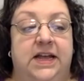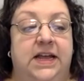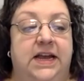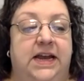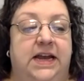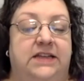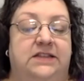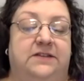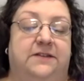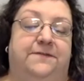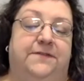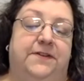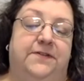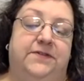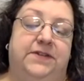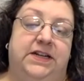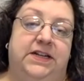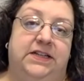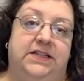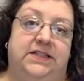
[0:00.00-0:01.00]
It's a
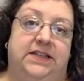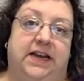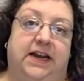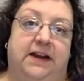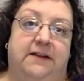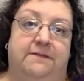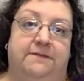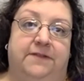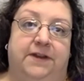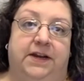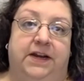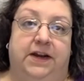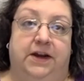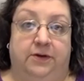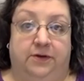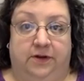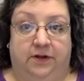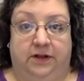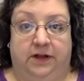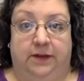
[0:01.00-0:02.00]
15-second
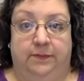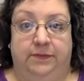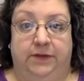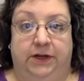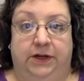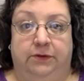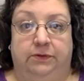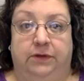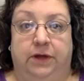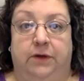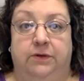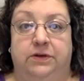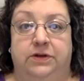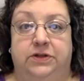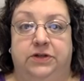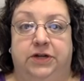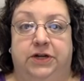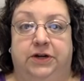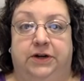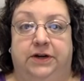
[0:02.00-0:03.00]
video clip that you load
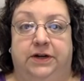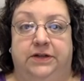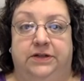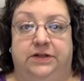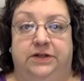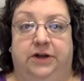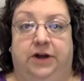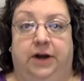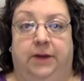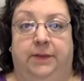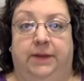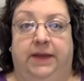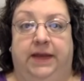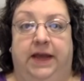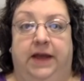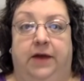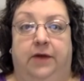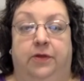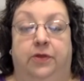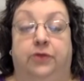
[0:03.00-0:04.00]
into your Instagram
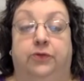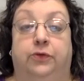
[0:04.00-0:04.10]
account